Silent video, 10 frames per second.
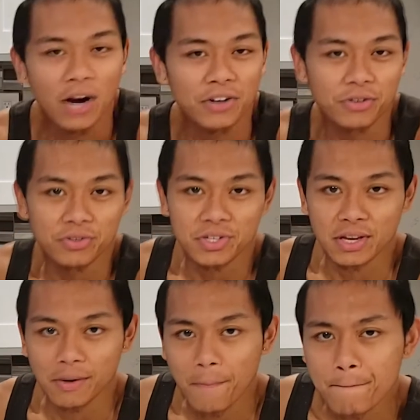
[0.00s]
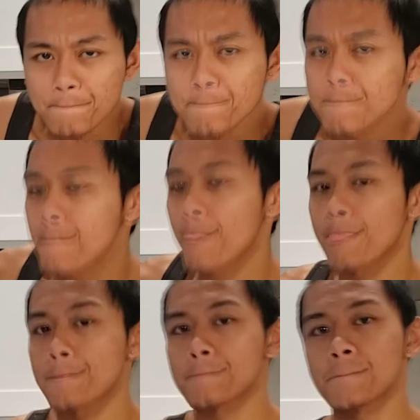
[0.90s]
are you doing today?
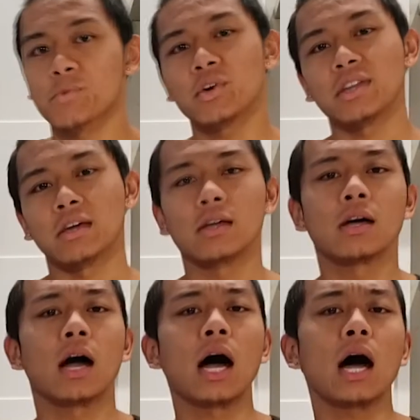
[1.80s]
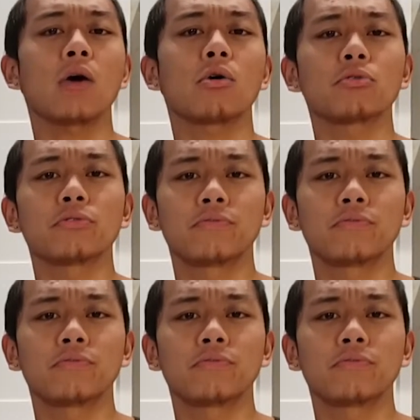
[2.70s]
Really, how are you